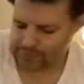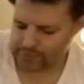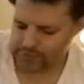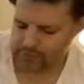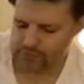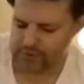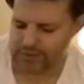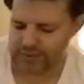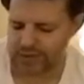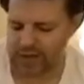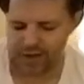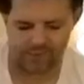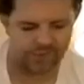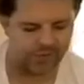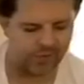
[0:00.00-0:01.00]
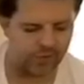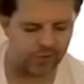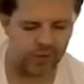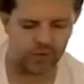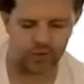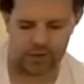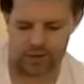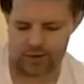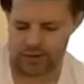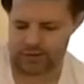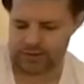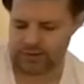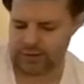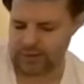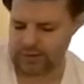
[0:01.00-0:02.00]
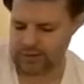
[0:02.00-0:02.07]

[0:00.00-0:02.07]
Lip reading: Of course, I have Yu-Gi-Oh cards.